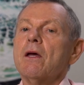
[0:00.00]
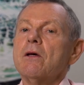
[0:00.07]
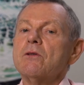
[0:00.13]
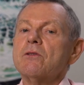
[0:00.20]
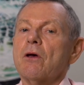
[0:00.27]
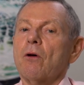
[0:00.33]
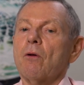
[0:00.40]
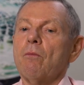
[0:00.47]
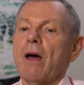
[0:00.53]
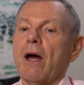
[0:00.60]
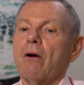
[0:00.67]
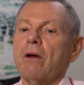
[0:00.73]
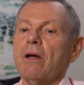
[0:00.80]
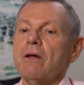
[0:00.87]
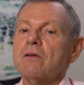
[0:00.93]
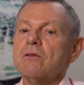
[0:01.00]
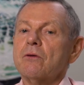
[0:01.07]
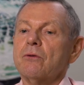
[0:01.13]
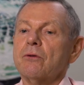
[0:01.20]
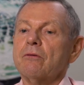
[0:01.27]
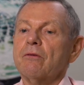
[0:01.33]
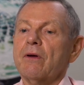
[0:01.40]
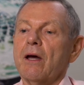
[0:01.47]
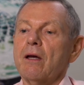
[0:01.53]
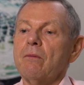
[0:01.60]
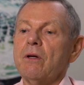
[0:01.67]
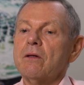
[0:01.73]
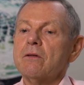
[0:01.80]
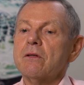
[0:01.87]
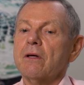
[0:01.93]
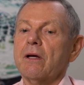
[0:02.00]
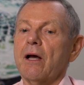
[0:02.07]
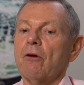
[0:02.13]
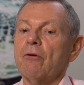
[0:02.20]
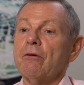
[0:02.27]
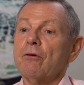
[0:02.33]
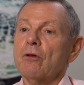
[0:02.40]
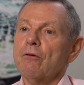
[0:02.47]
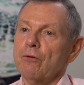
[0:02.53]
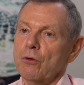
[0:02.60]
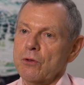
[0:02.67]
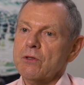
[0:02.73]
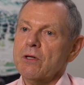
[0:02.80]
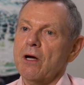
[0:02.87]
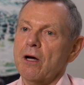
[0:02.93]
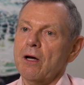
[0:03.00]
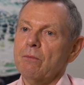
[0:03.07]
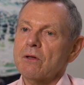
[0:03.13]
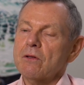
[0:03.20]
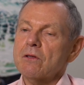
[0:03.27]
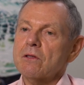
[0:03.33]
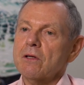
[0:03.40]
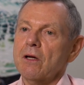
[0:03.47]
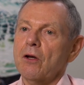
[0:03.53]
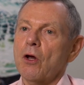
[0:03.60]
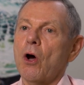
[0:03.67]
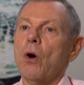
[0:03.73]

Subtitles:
So Barry sort of came into the gallery for the first time and said,